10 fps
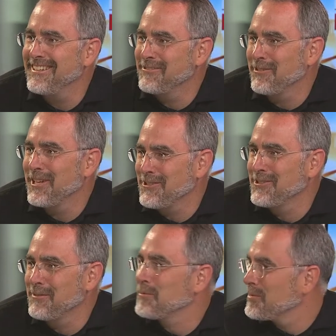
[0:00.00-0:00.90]
in these
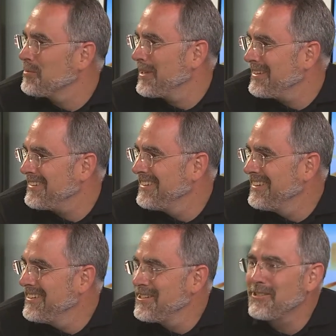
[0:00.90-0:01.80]
relationships was me.
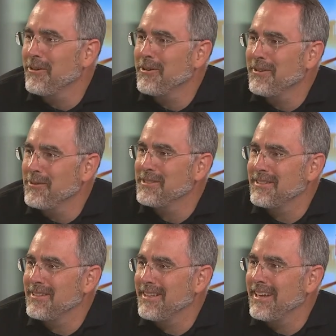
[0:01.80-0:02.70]
So it was
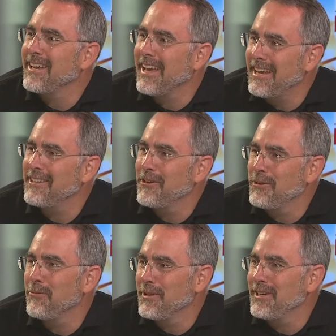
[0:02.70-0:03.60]
like, Andy, are
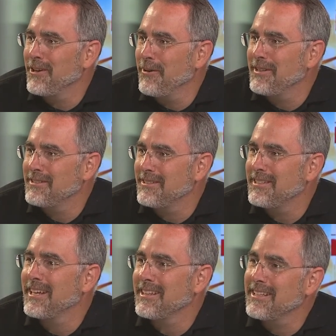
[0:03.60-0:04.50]
you really going to
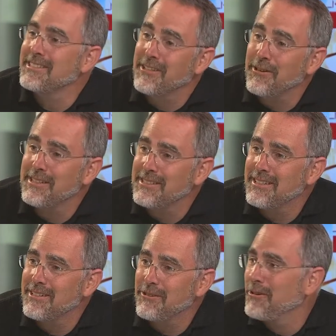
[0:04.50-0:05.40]
take that
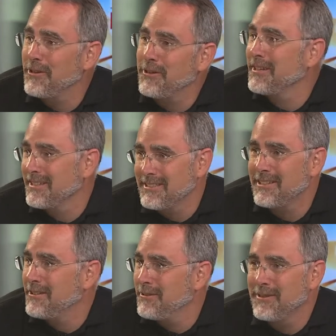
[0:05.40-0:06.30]
seriously, or are you going to
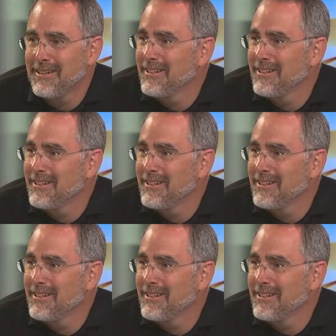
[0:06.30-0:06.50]
continue